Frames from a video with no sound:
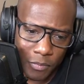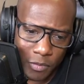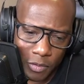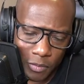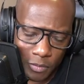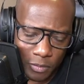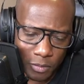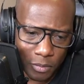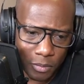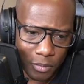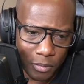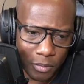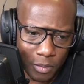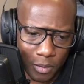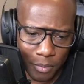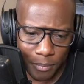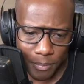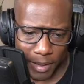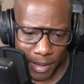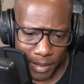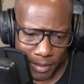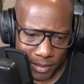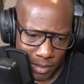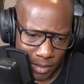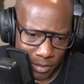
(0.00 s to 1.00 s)
Oh, her
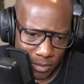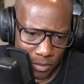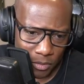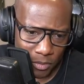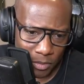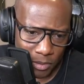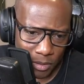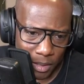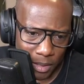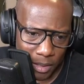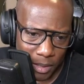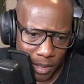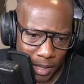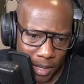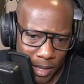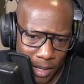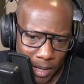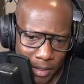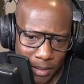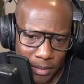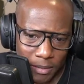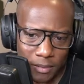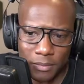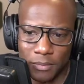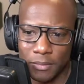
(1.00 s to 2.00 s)
back tattoo is kind of
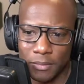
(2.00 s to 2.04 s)
hot.